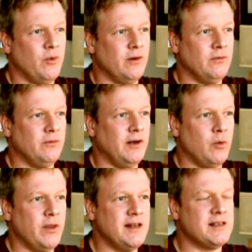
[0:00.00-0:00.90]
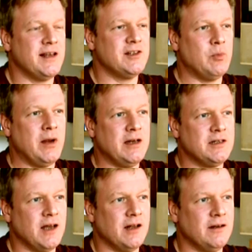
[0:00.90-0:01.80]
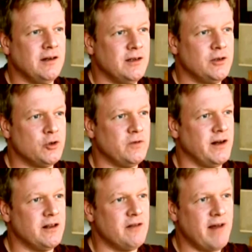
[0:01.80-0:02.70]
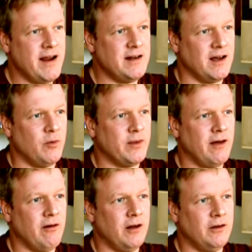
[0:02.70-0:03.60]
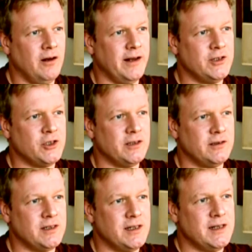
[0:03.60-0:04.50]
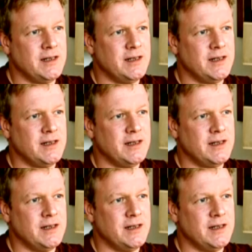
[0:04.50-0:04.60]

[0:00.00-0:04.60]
You know, these things are being done sort of under the radar without our knowledge. And